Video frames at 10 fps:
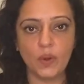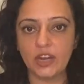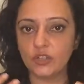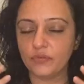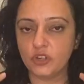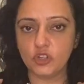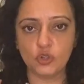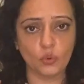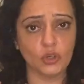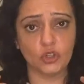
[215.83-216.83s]
weight off your
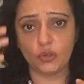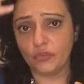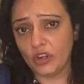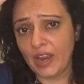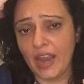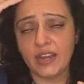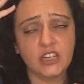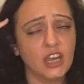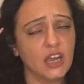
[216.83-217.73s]
shoulders, of your head,